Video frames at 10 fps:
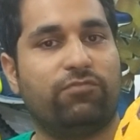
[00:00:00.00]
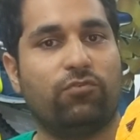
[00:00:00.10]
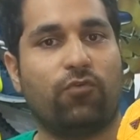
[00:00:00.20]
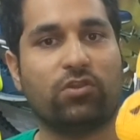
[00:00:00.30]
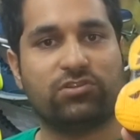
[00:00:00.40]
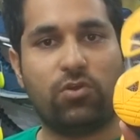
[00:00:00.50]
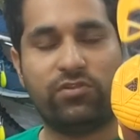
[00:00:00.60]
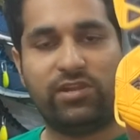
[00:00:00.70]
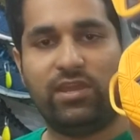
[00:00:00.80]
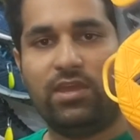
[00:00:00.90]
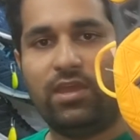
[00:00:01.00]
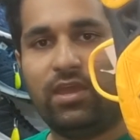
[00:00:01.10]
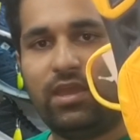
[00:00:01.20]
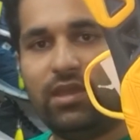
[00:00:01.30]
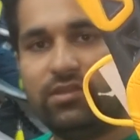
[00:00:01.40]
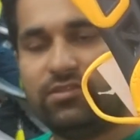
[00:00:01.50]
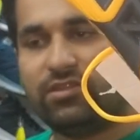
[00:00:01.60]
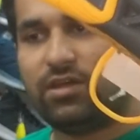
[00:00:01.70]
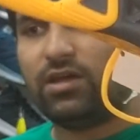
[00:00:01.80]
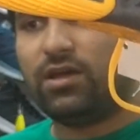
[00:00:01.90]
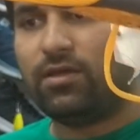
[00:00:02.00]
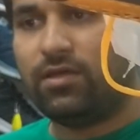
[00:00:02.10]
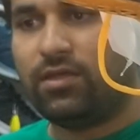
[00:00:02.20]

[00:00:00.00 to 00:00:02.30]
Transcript: you watch closely, it is a